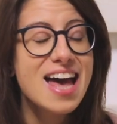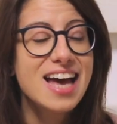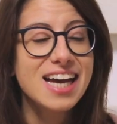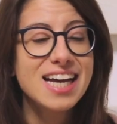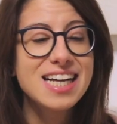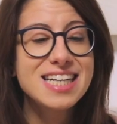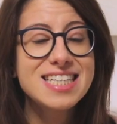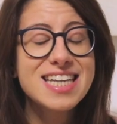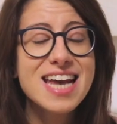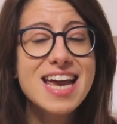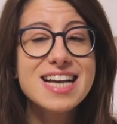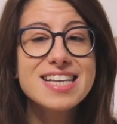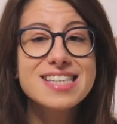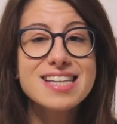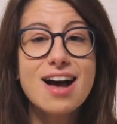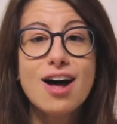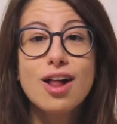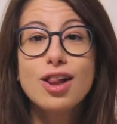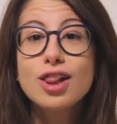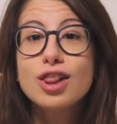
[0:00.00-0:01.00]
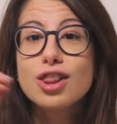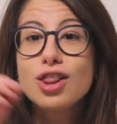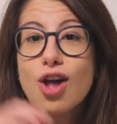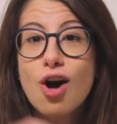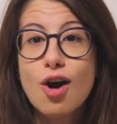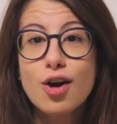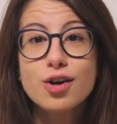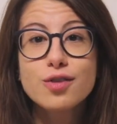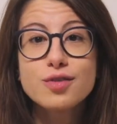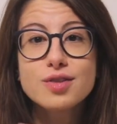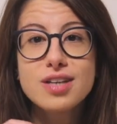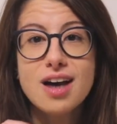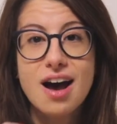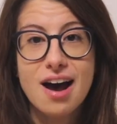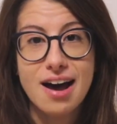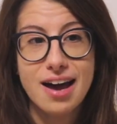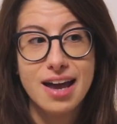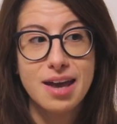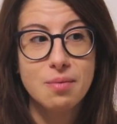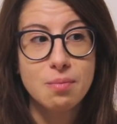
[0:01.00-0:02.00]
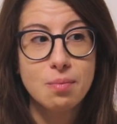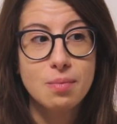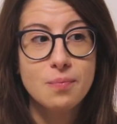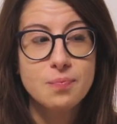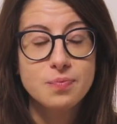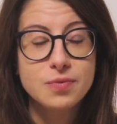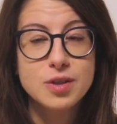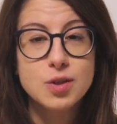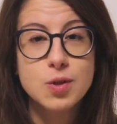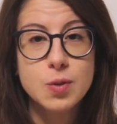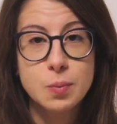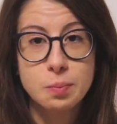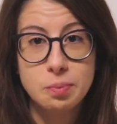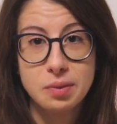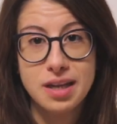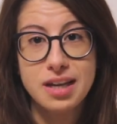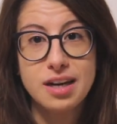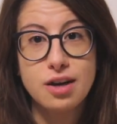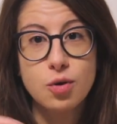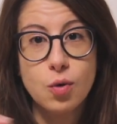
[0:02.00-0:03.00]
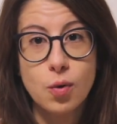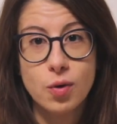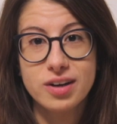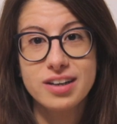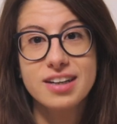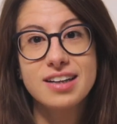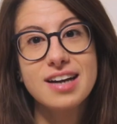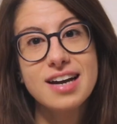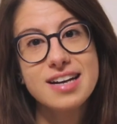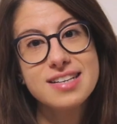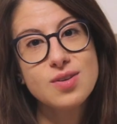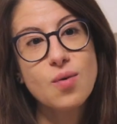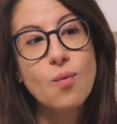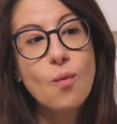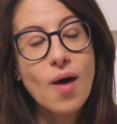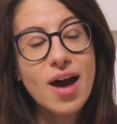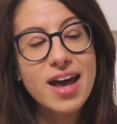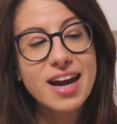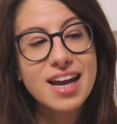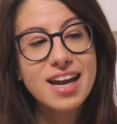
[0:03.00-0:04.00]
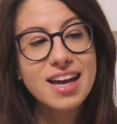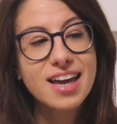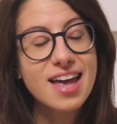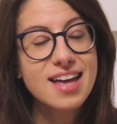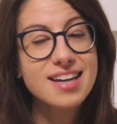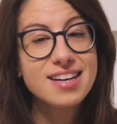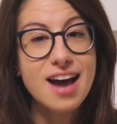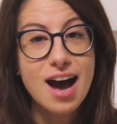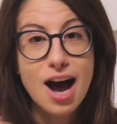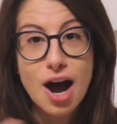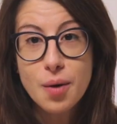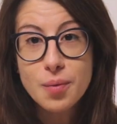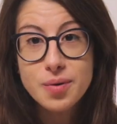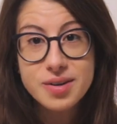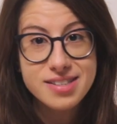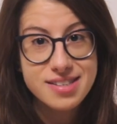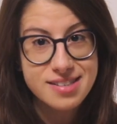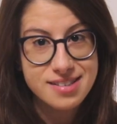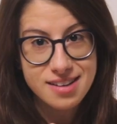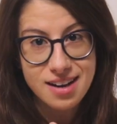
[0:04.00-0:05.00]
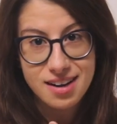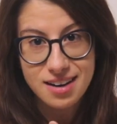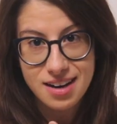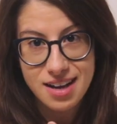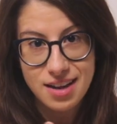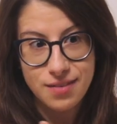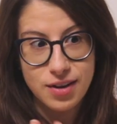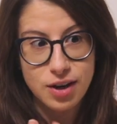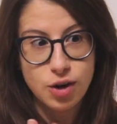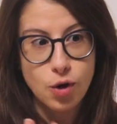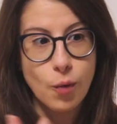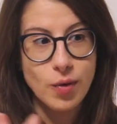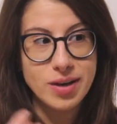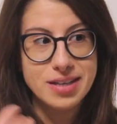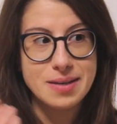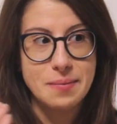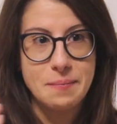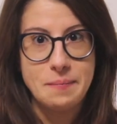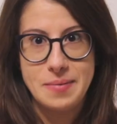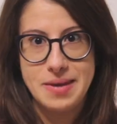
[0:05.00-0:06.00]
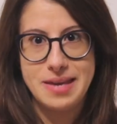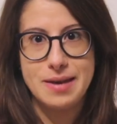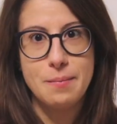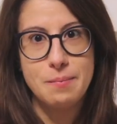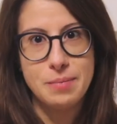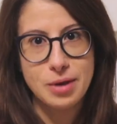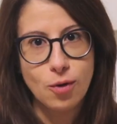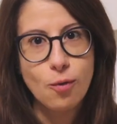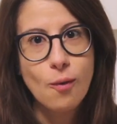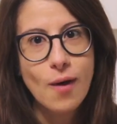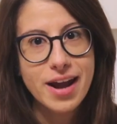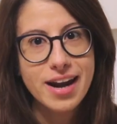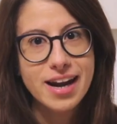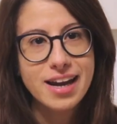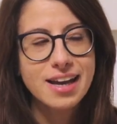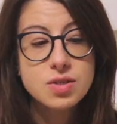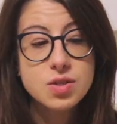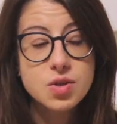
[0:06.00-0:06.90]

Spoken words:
It takes a lot of time to plan and organize a wedding, and ours is not even going to be a big wedding.